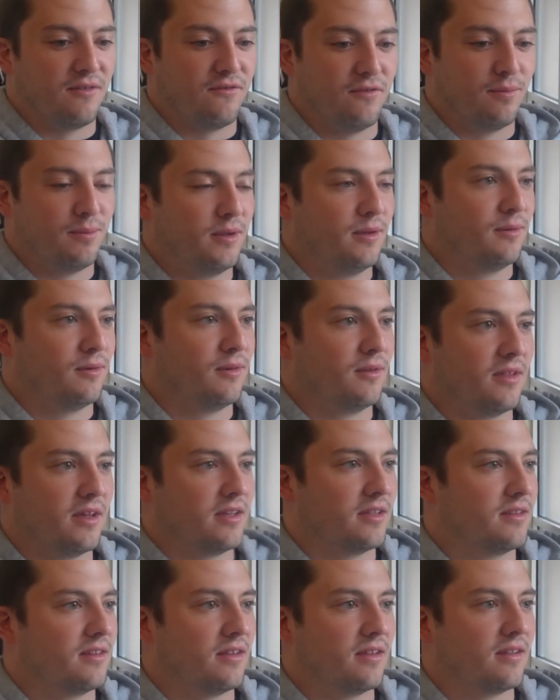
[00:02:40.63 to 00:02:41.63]
For people
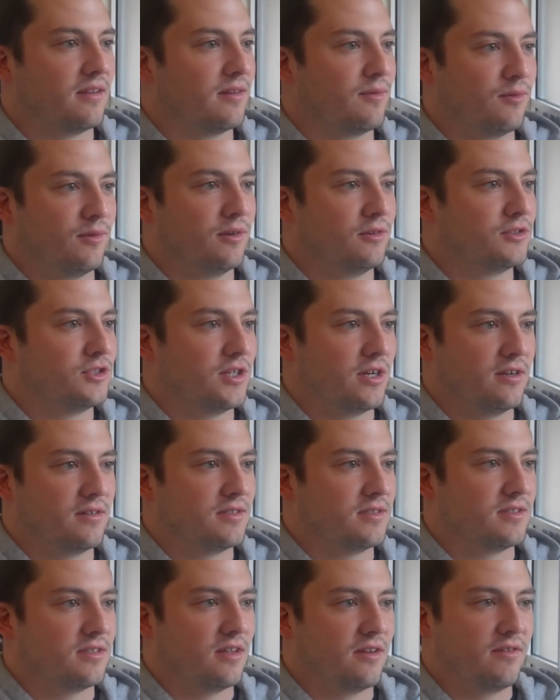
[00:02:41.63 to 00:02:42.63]
like that in wheelchairs
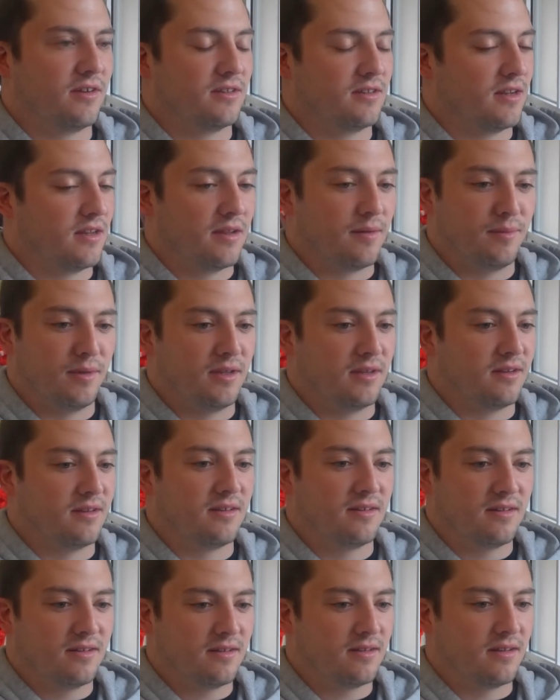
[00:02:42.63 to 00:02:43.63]
and stuff. I
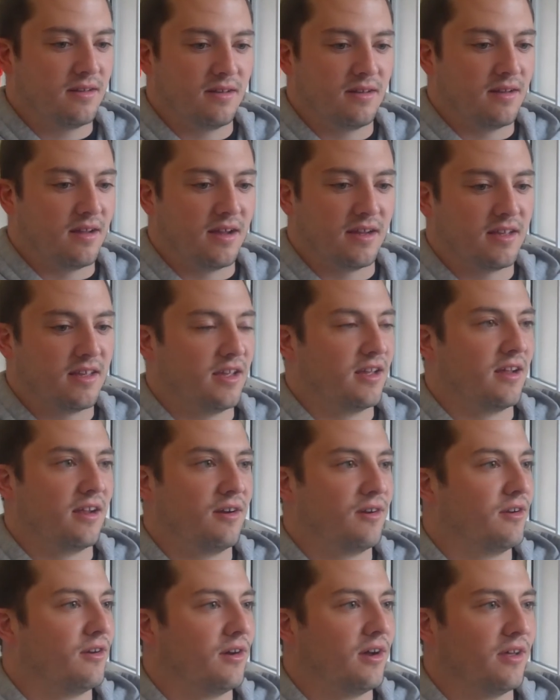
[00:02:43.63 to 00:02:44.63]

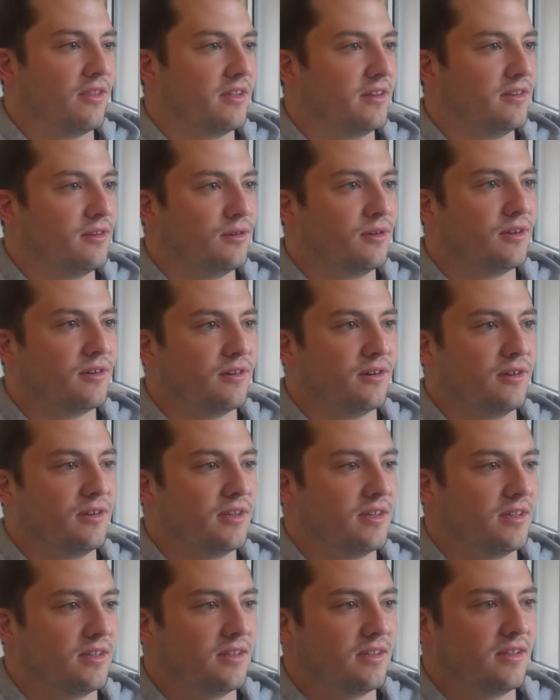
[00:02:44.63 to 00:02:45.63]
don't know how they do it
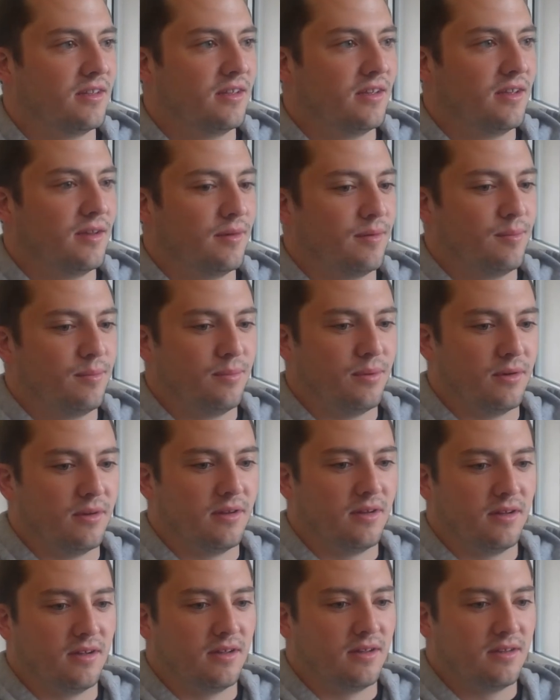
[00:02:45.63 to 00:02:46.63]
really,
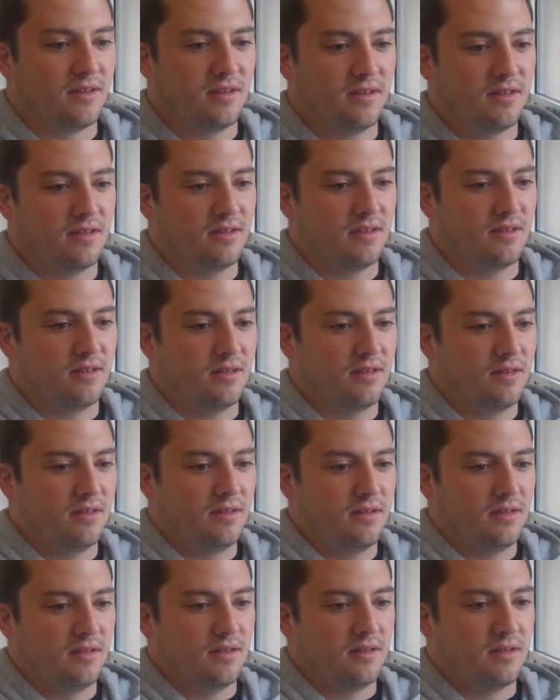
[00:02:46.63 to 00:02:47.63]
but
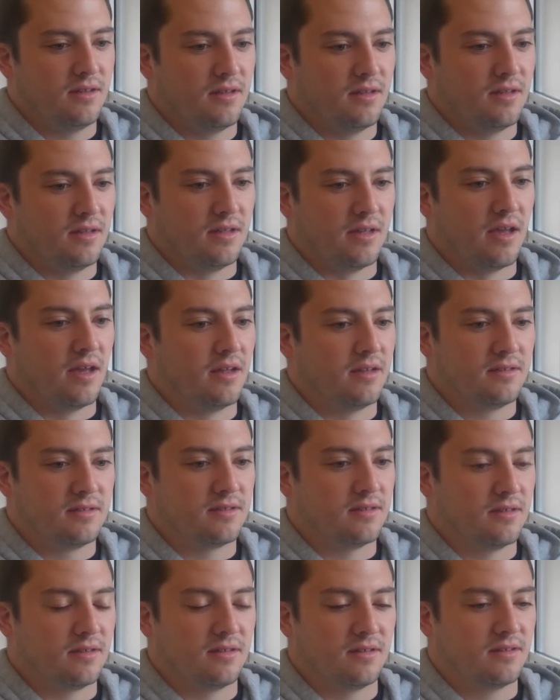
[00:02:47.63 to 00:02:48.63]

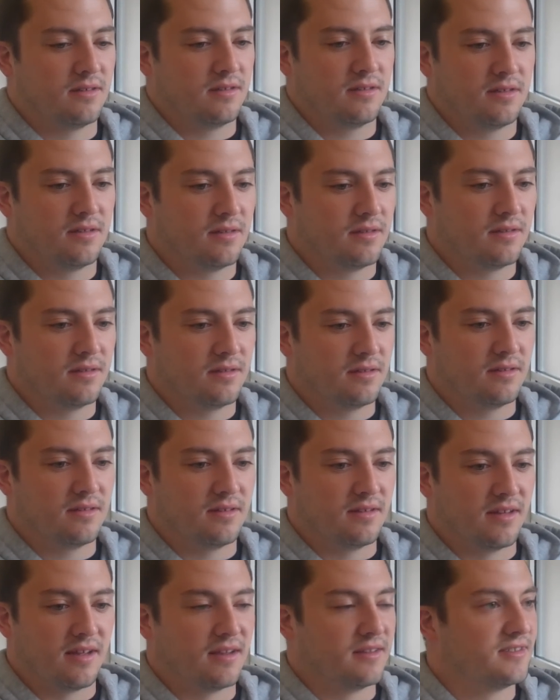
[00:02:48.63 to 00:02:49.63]
it's
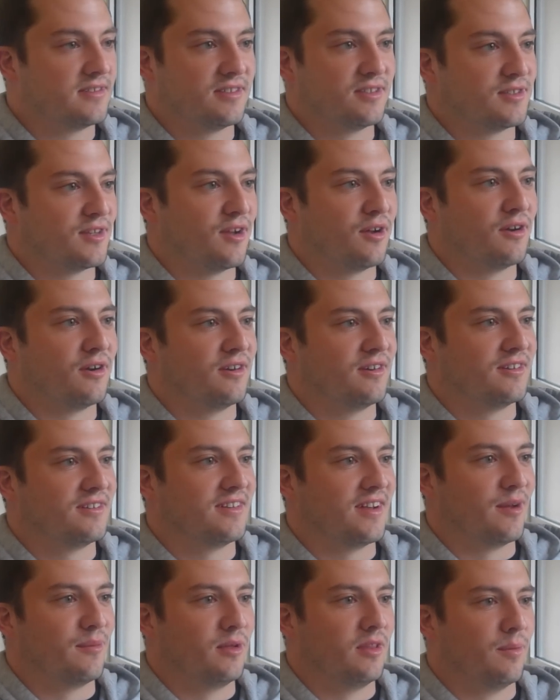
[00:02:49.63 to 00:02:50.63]
just hard.
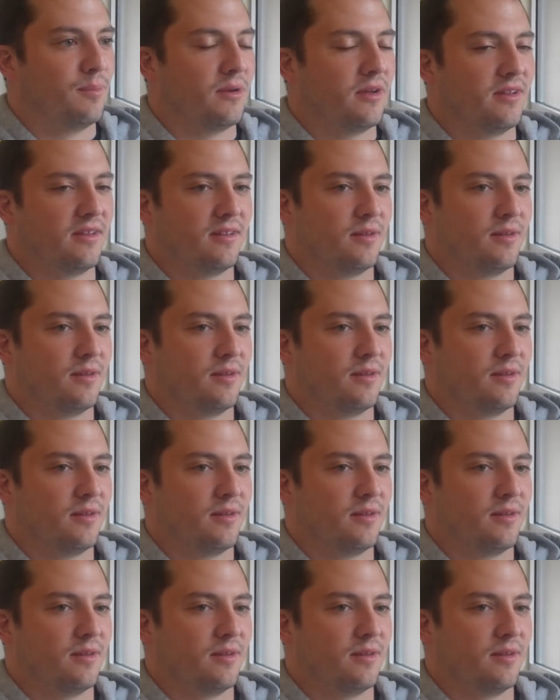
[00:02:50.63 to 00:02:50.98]
I mean, the